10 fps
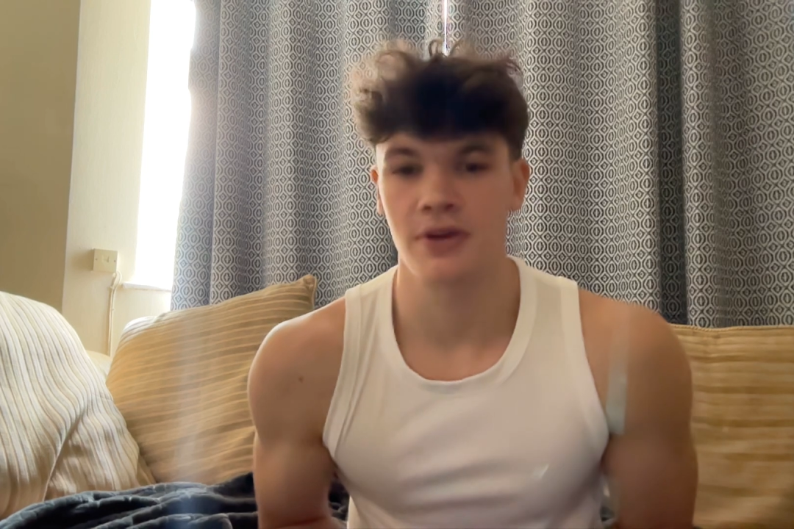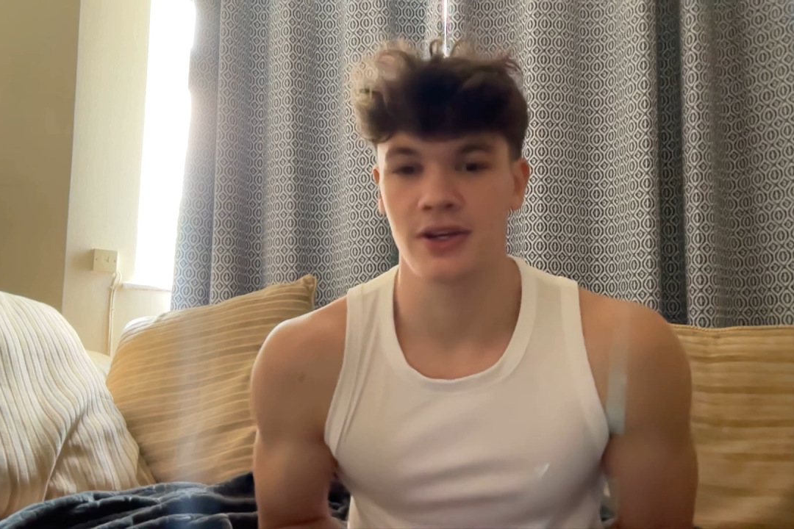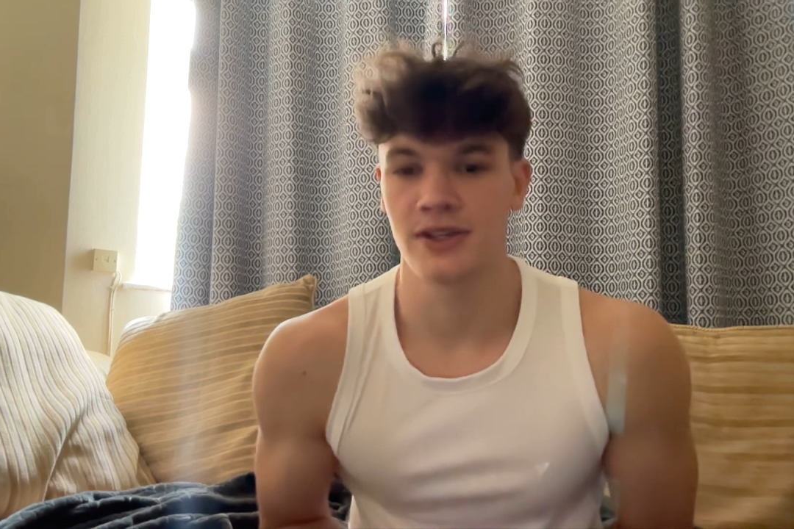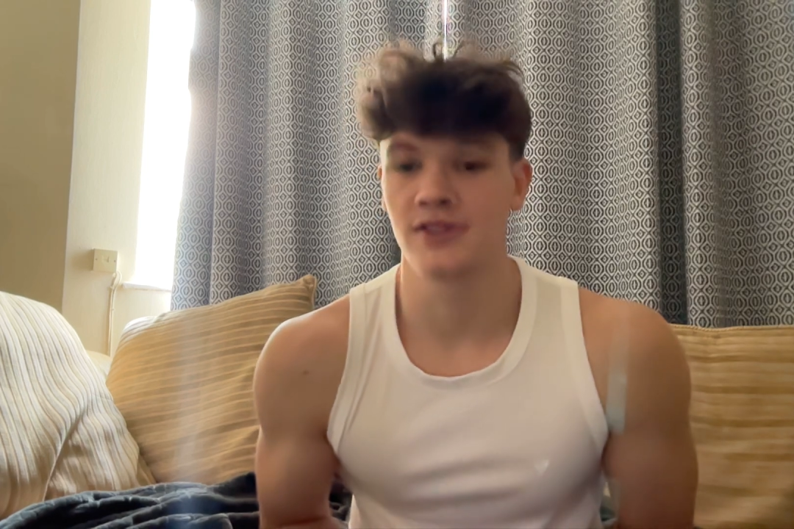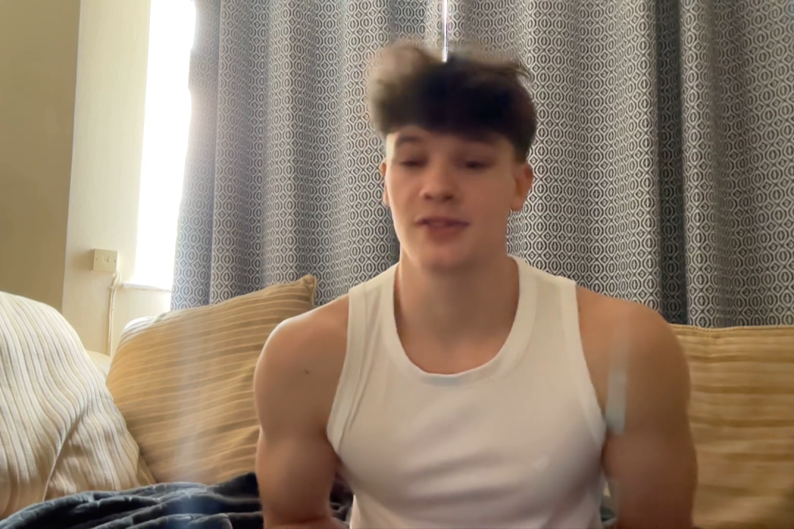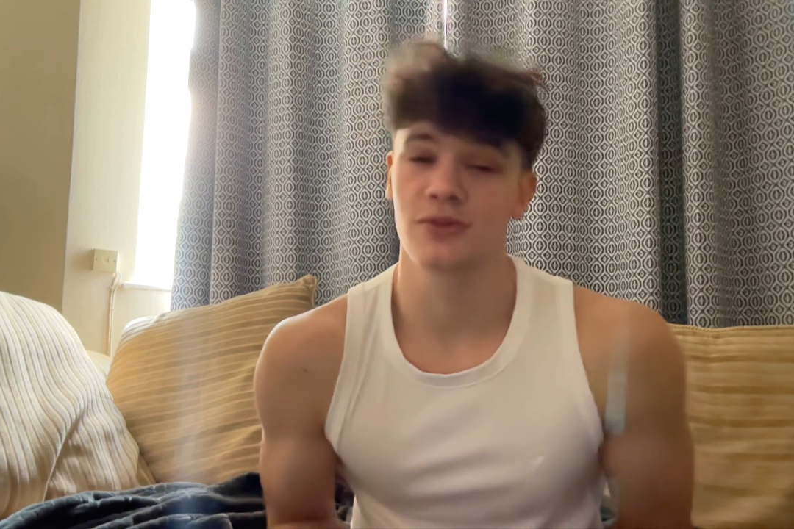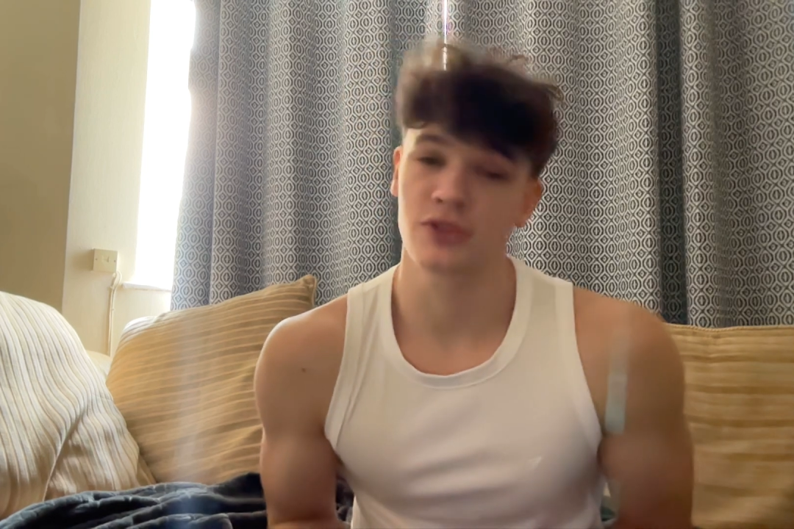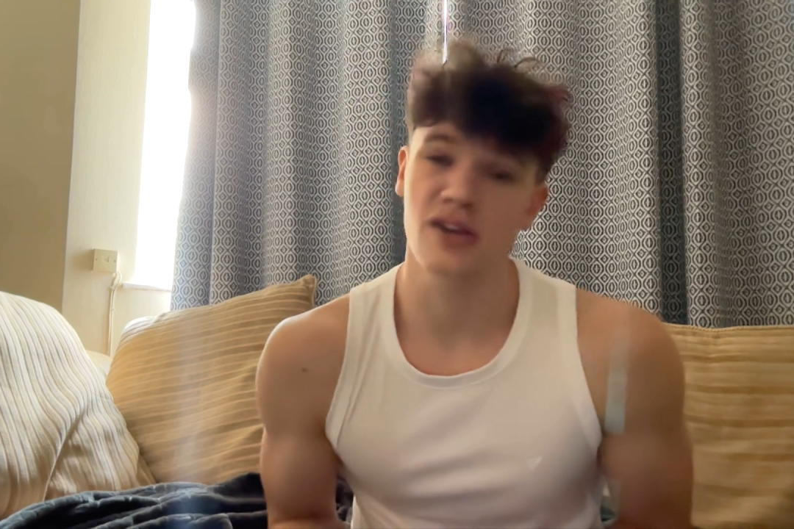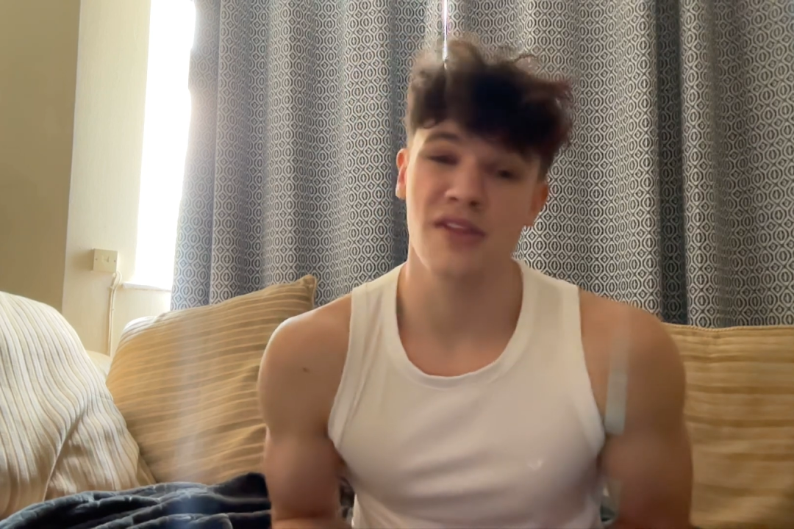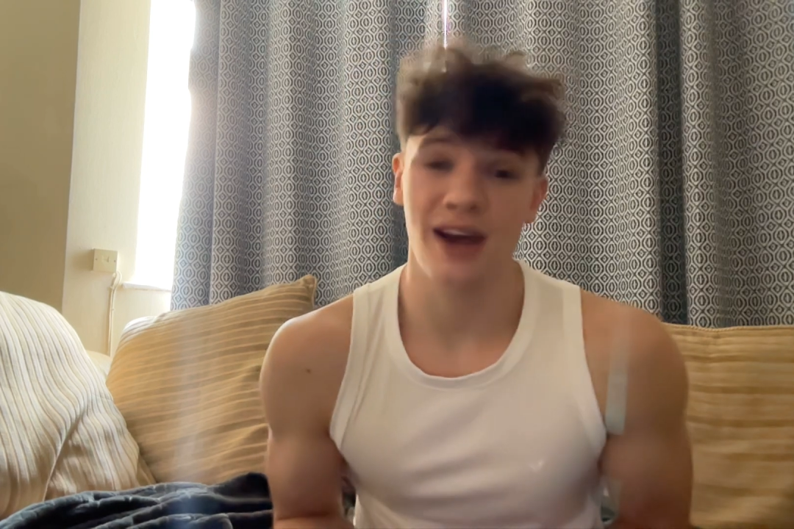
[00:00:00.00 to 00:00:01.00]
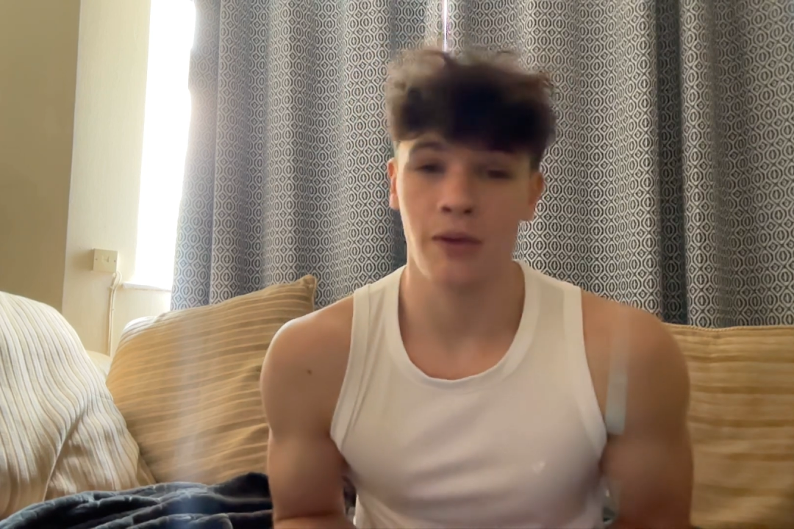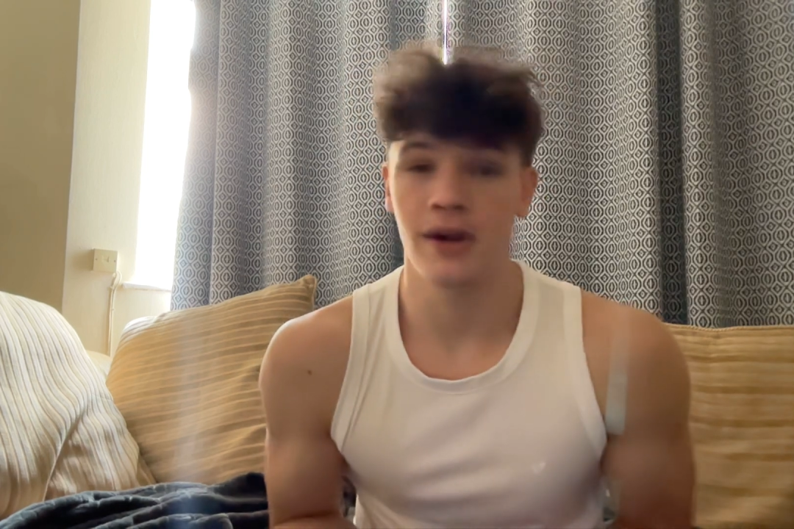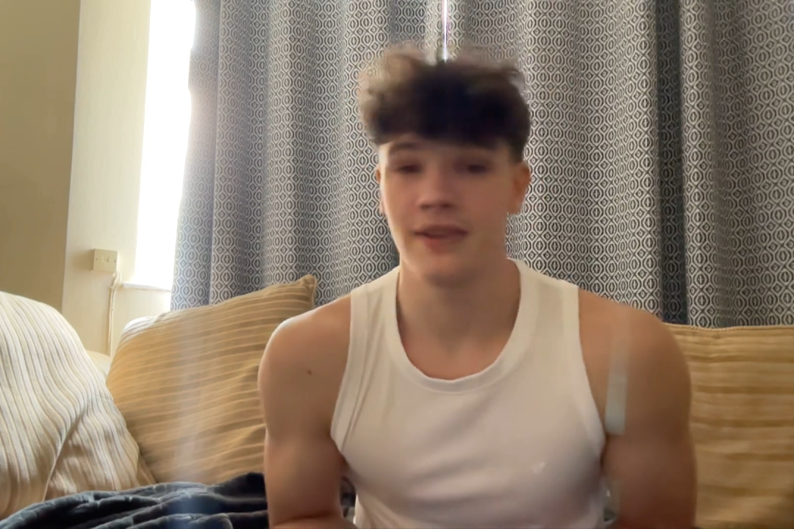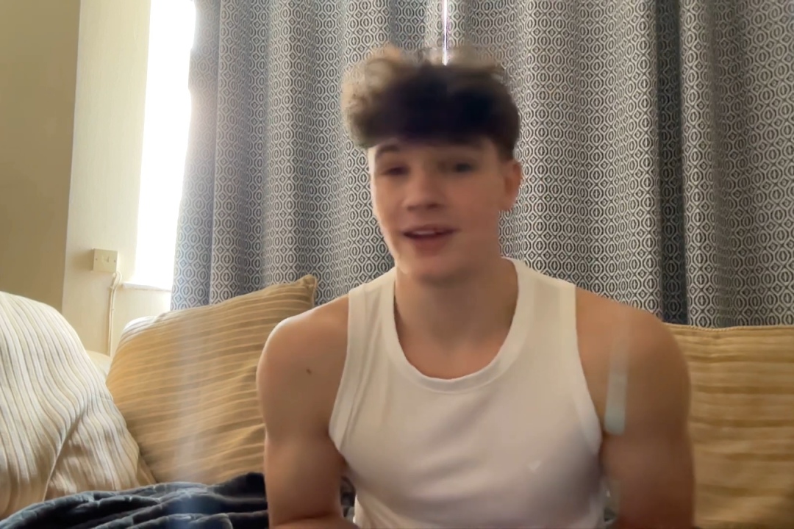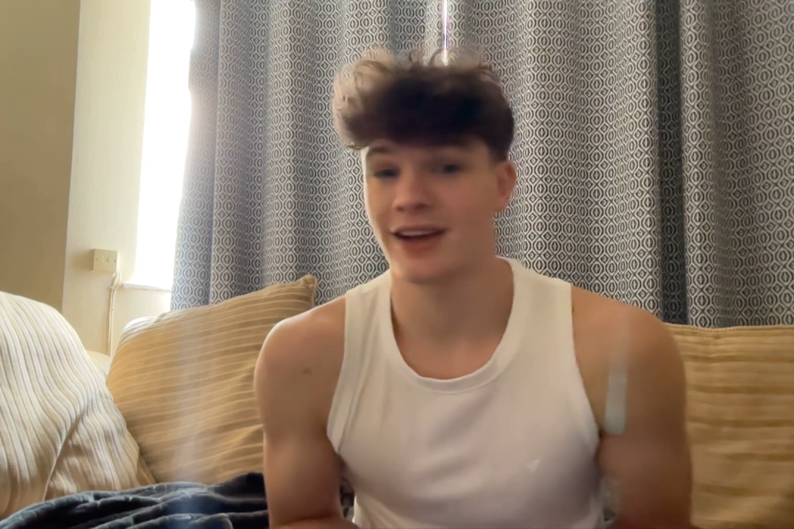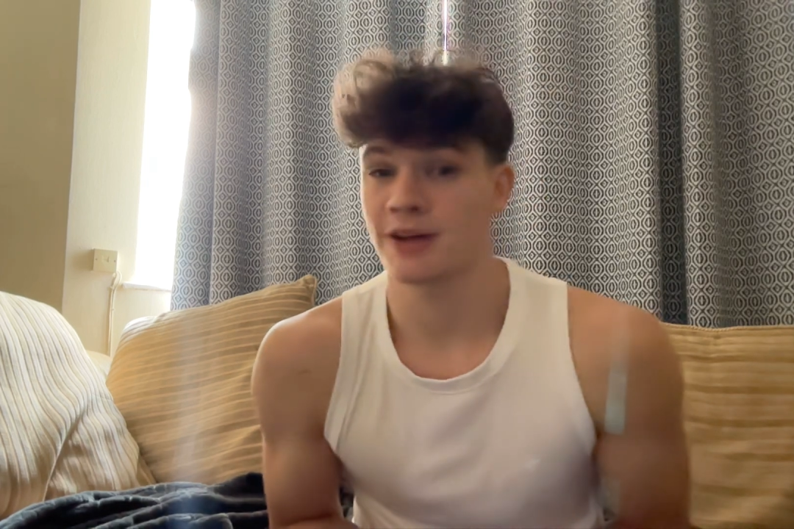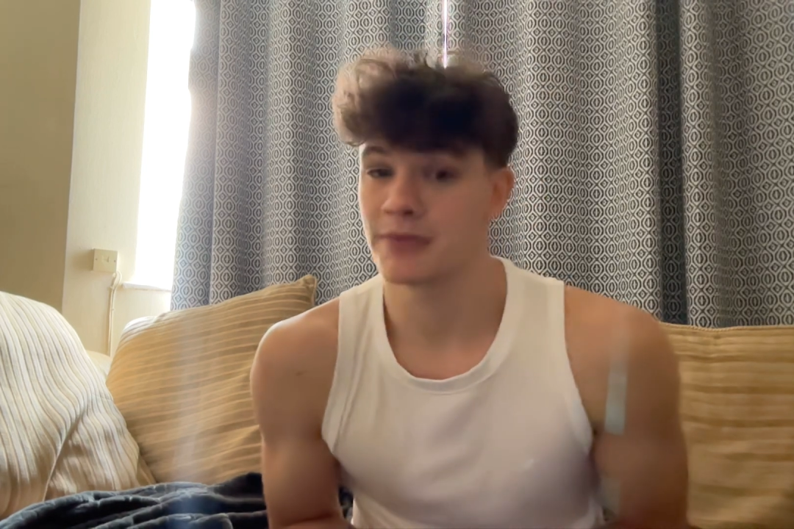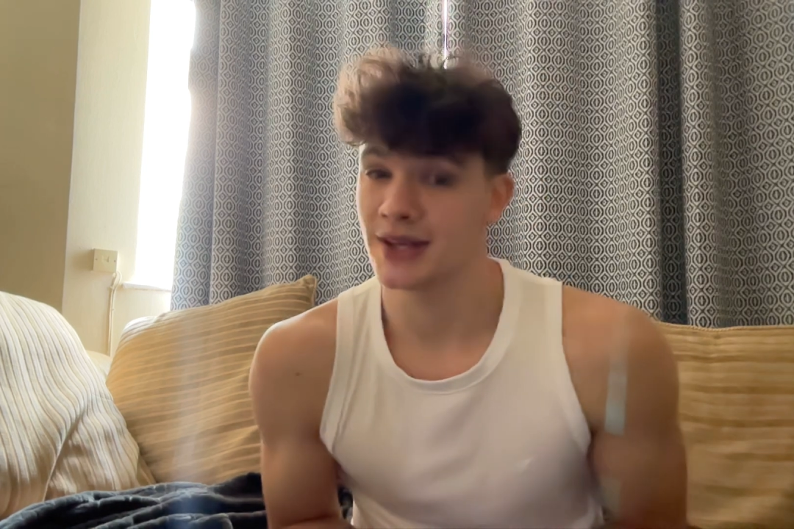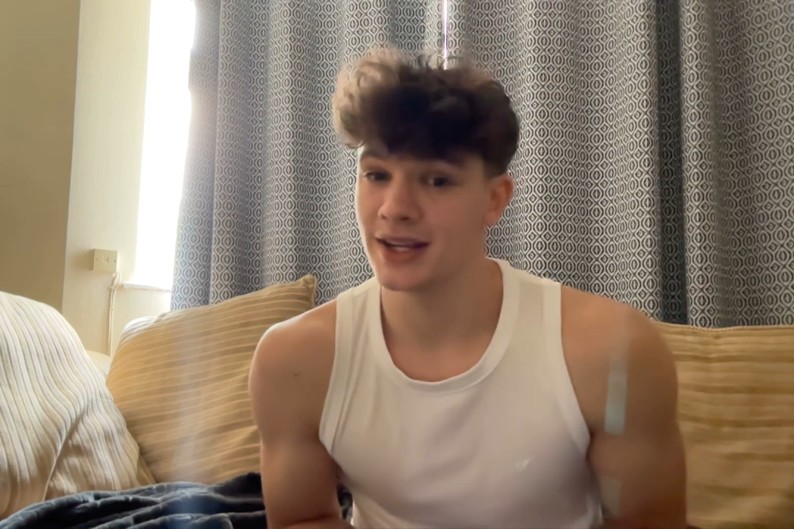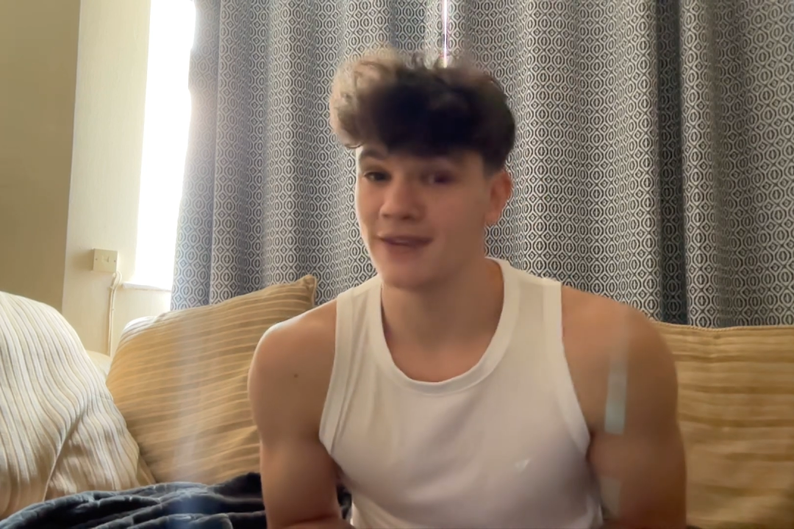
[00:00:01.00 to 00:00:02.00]
because also that way then I can
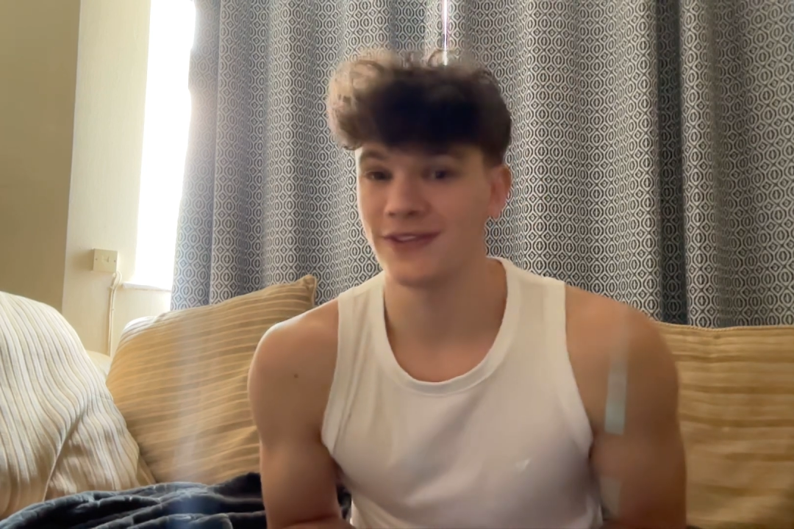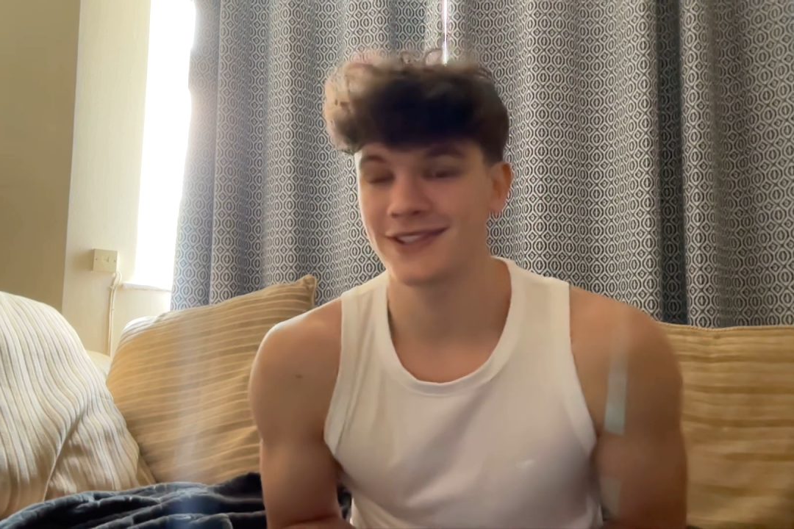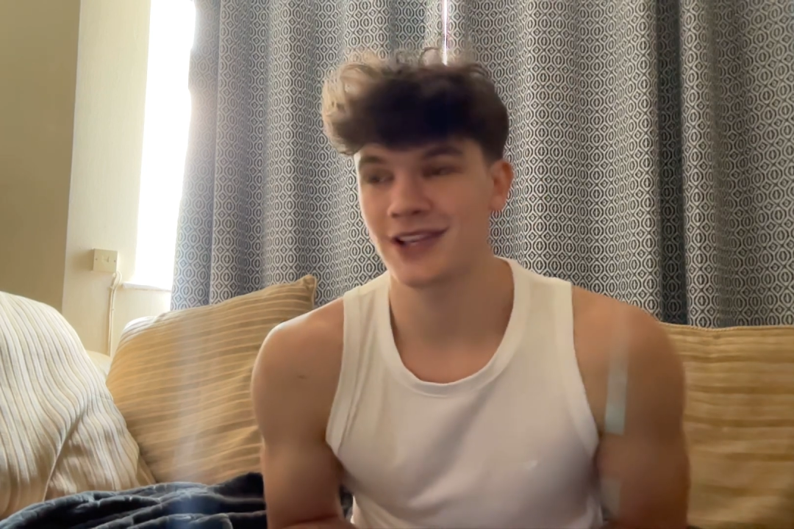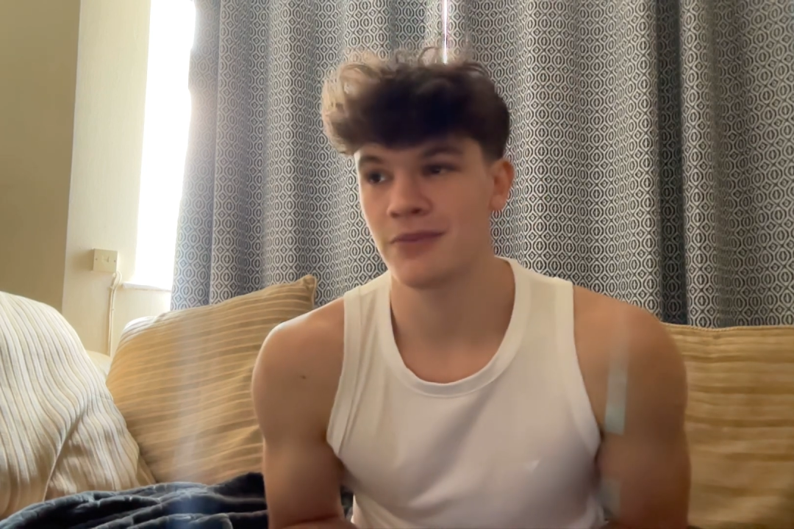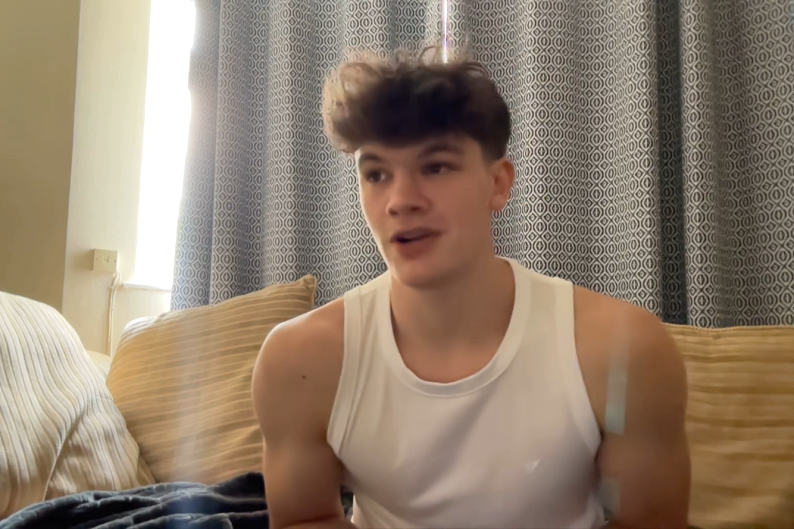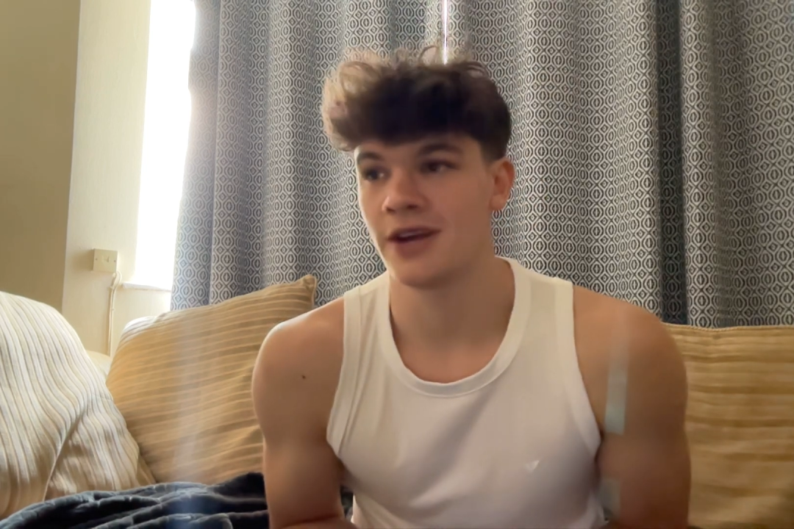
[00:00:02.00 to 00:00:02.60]
be lean for summer.